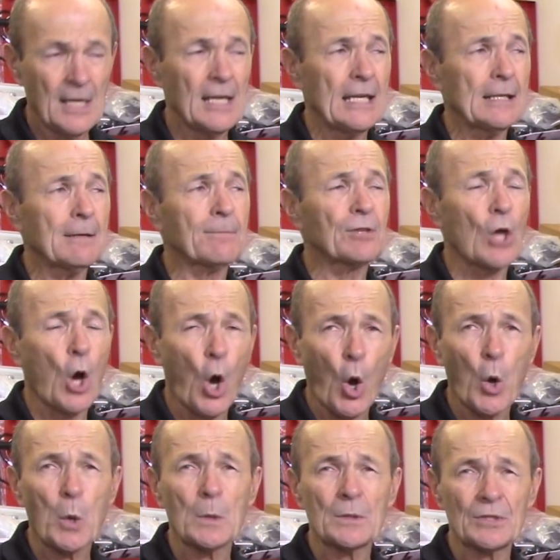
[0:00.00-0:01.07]
Even if the
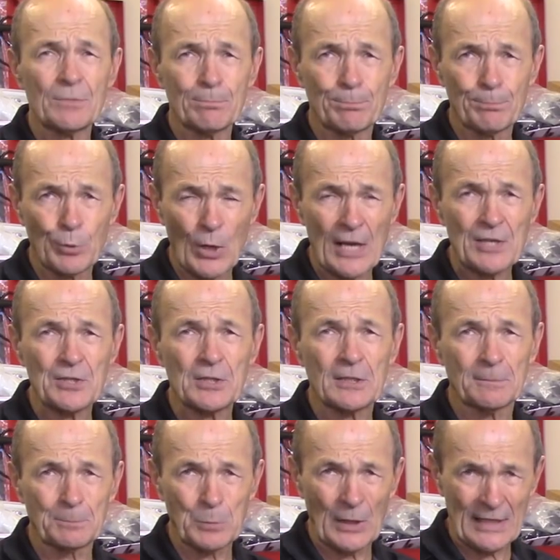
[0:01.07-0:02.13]
hose breaks
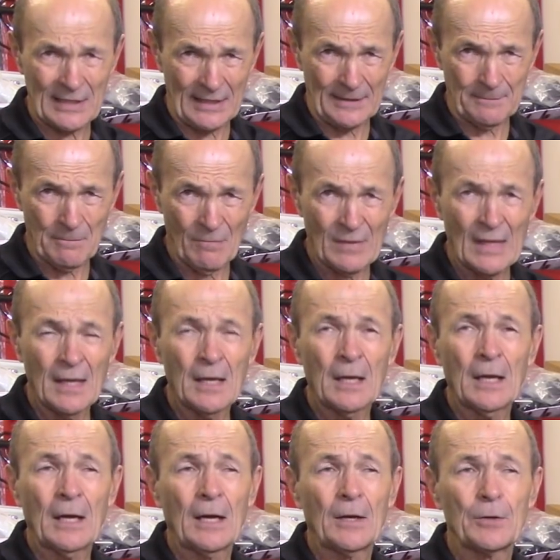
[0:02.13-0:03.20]
completely,
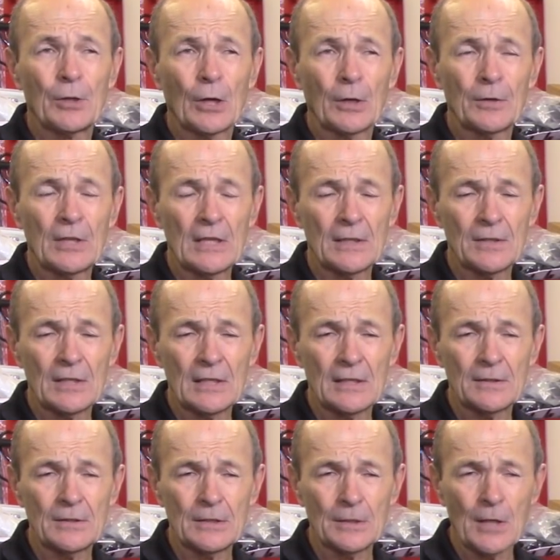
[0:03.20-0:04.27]

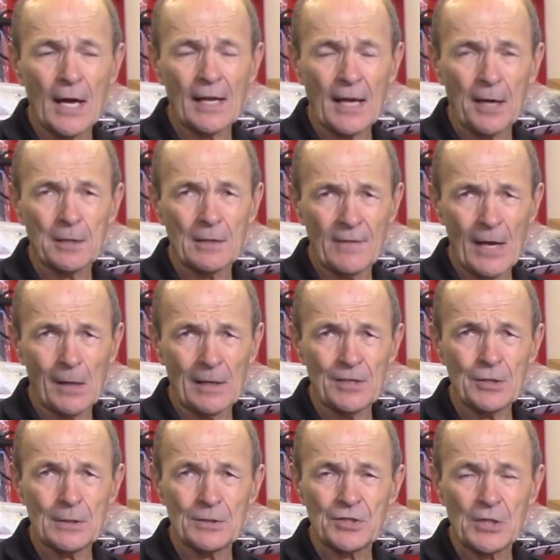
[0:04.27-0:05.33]
you're not out of there and
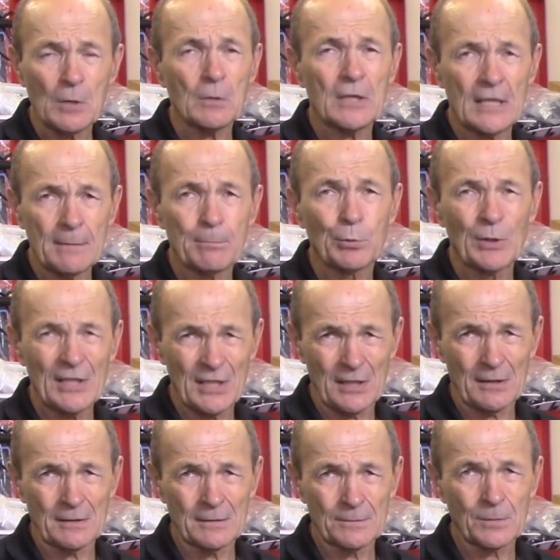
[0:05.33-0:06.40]
you can still keep
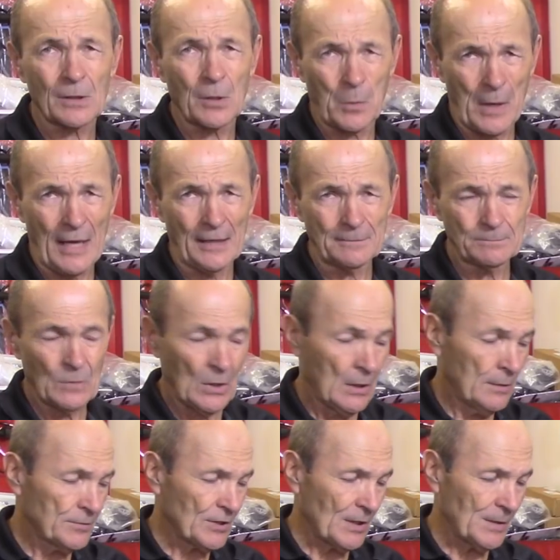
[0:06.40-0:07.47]
breathing for a while.
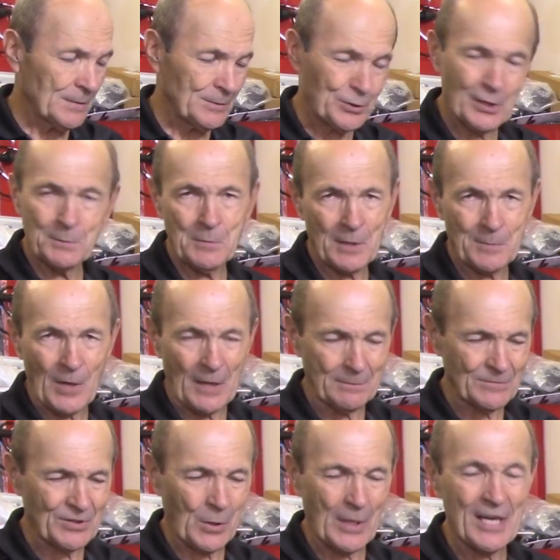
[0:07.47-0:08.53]
So it shouldn't be a
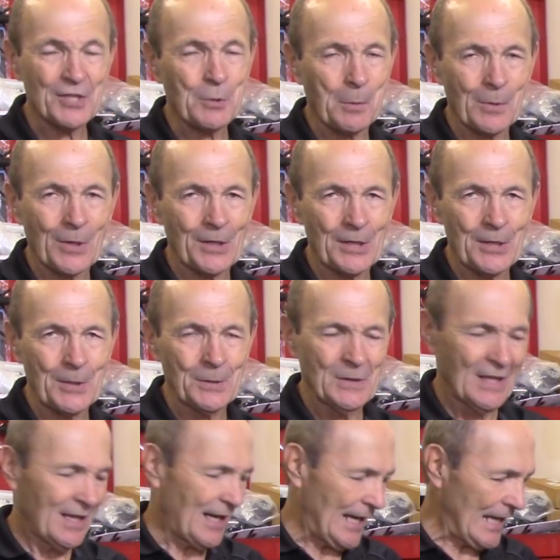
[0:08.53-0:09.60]
problem. So here's what we're going to do.
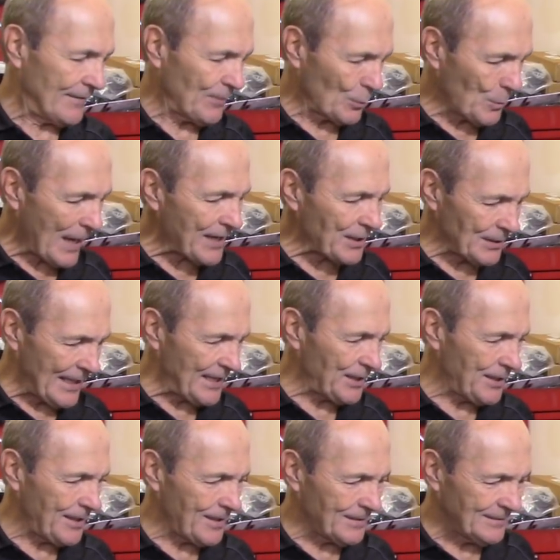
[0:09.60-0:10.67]
I have a regulator
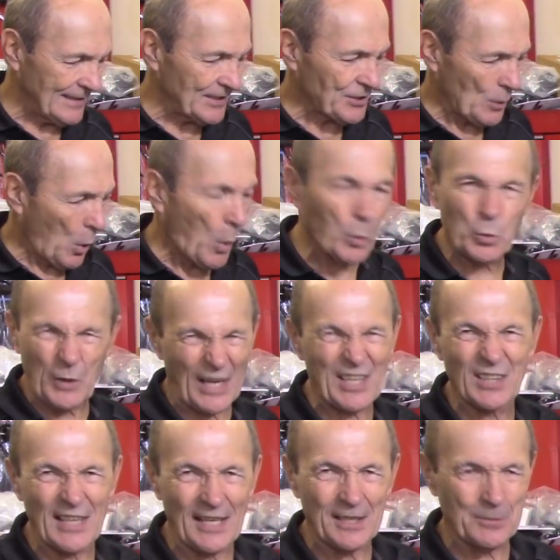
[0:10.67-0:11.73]
here. It's an old
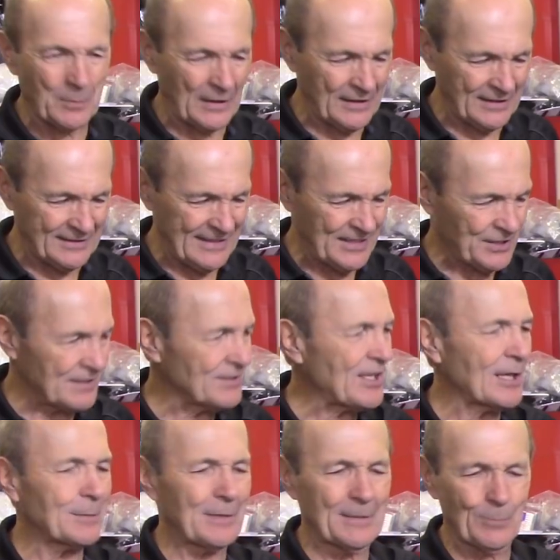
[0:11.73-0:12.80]
regulator, one that isn't
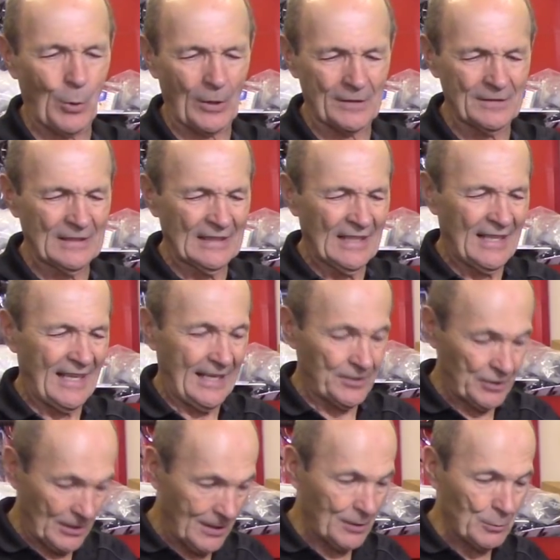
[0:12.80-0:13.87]
terribly important. And
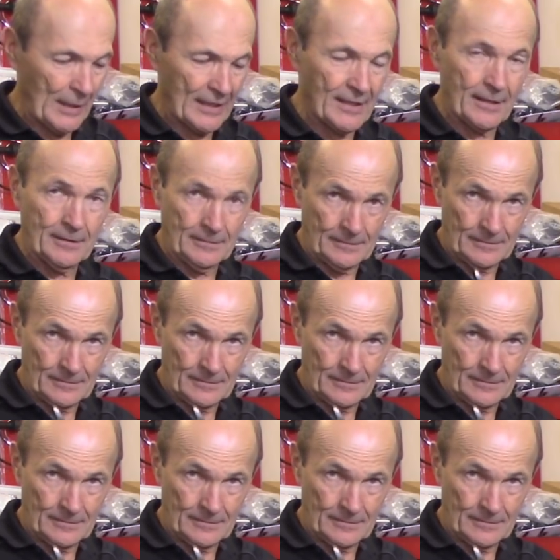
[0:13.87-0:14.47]
it's a good regulator.